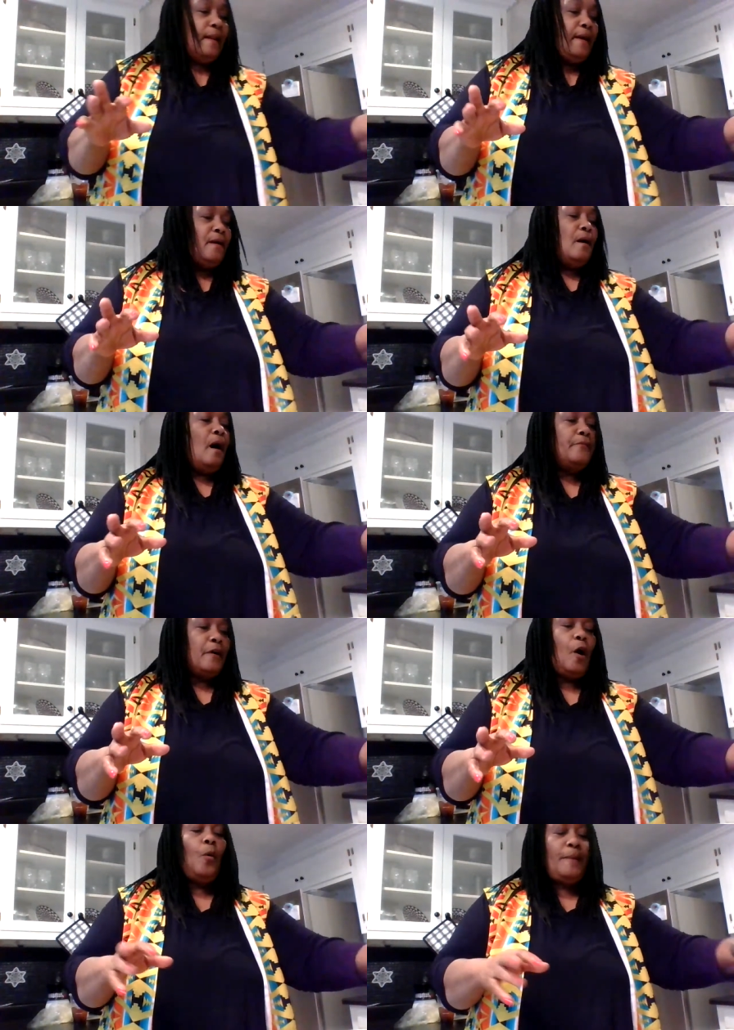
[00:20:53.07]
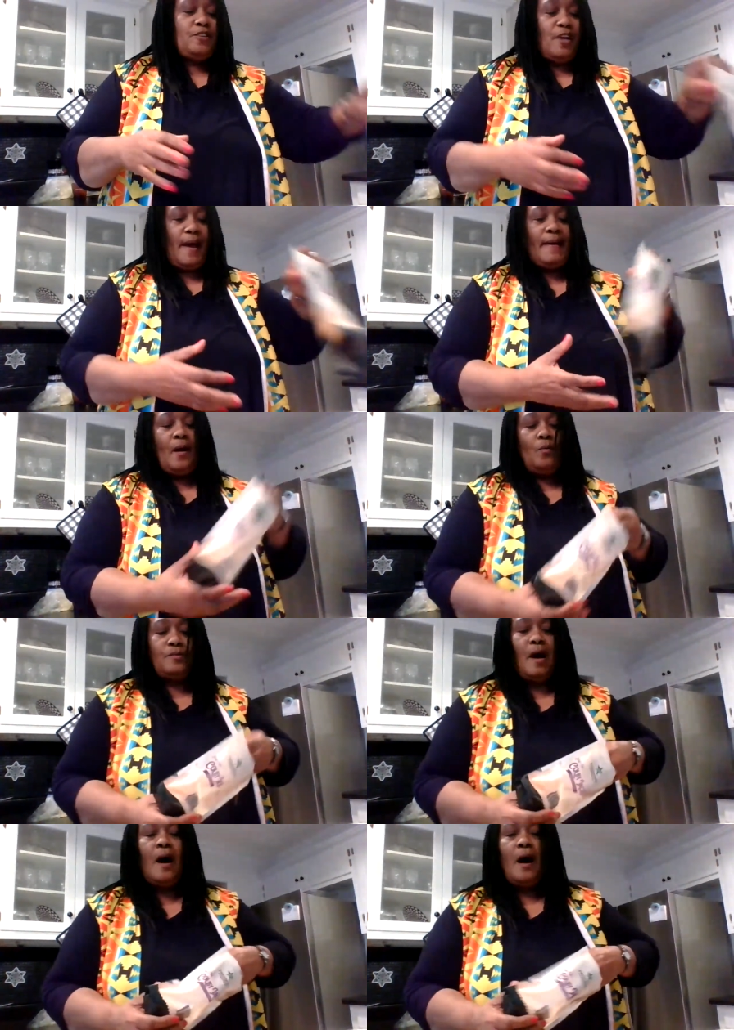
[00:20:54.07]
layer of the Kobe Jack on
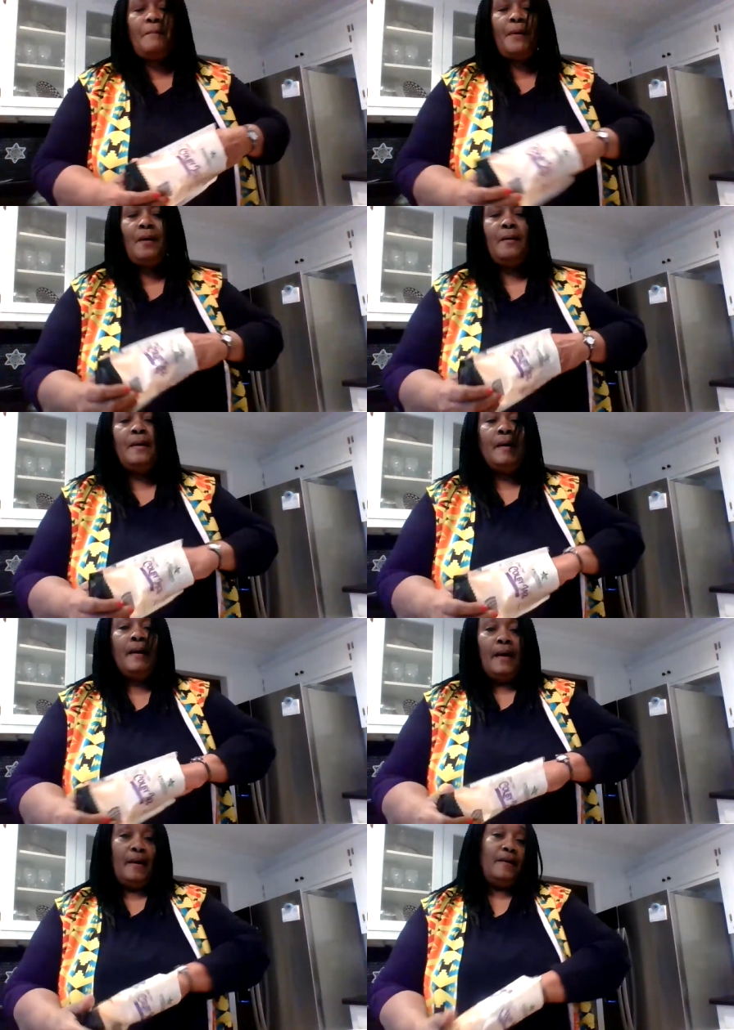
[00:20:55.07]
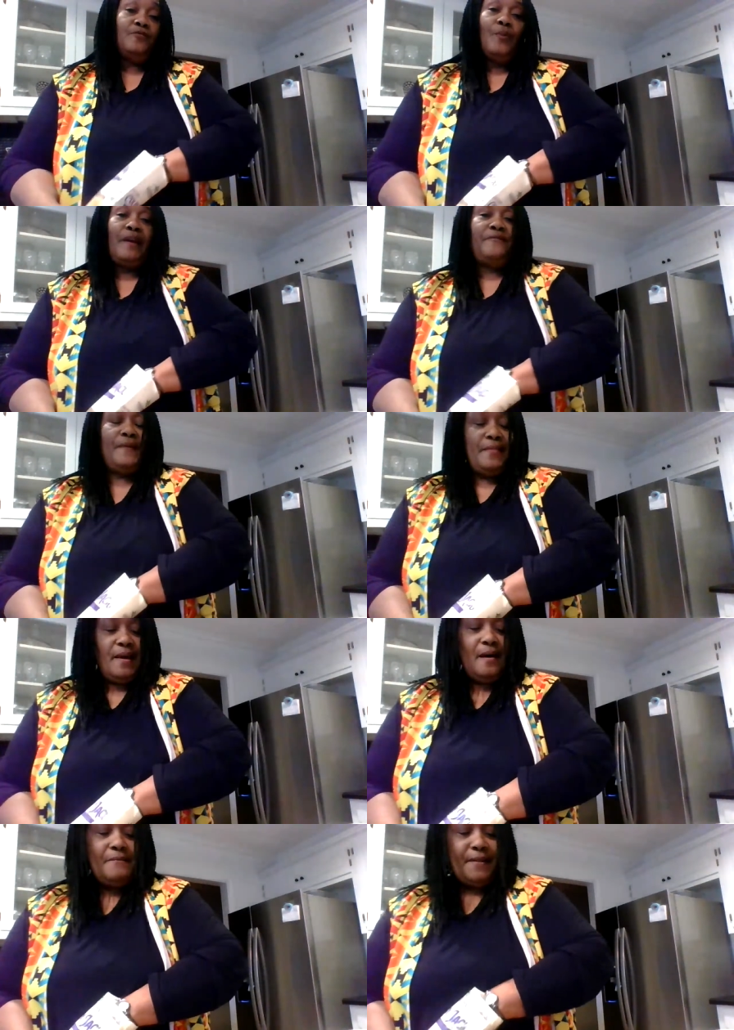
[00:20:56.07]
top, and it's ready for
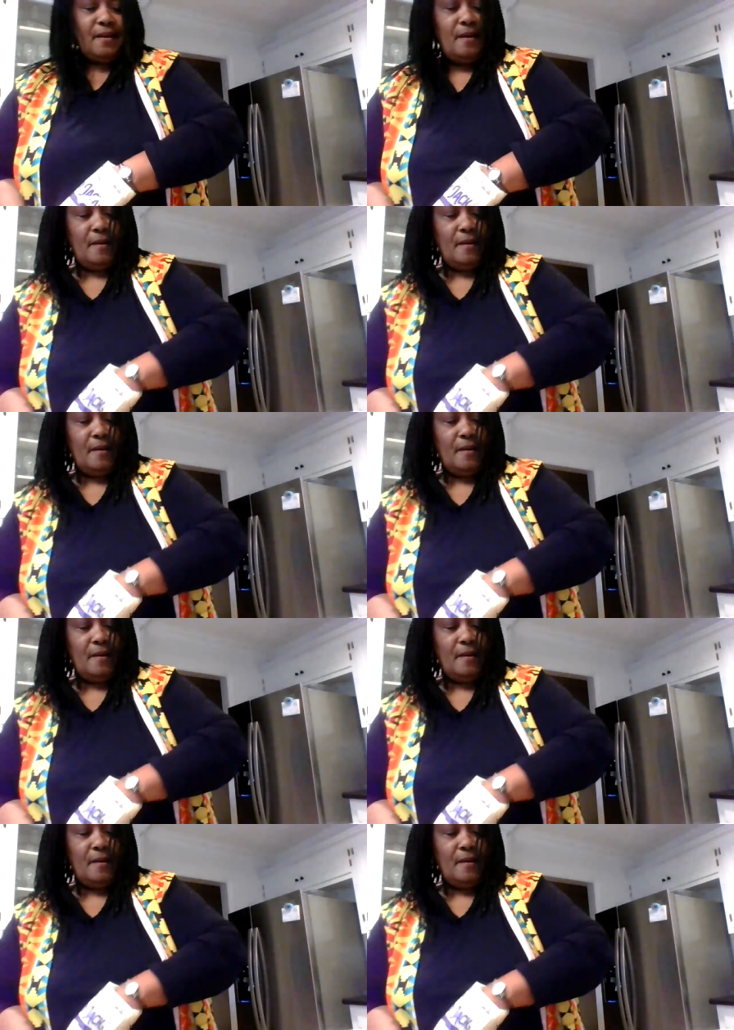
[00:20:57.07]
the oven.